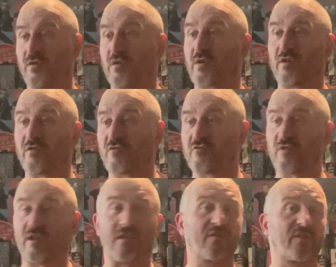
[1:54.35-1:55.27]
You can
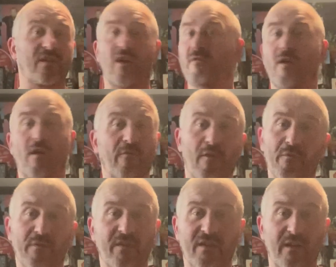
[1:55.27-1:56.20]
treat yourself
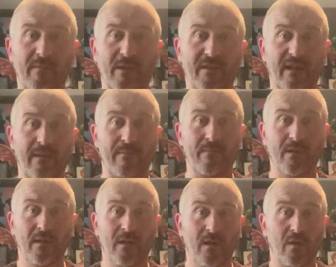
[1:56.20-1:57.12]
around the cinema time.
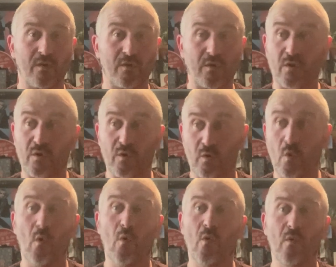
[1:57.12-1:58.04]
You can
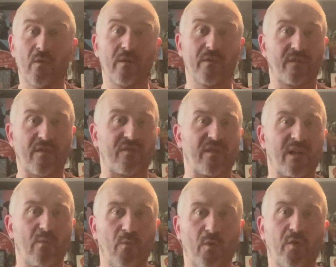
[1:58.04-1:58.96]
go to
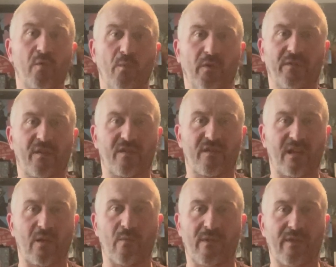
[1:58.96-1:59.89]
see what you want to
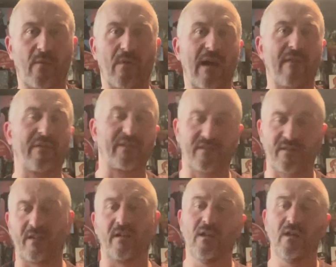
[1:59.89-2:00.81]
see without having
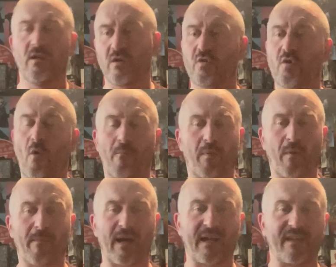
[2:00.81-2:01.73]
to
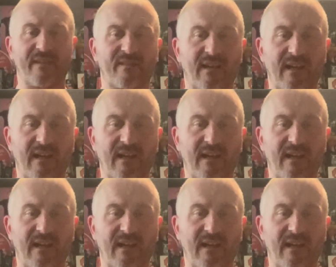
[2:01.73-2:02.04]
compromise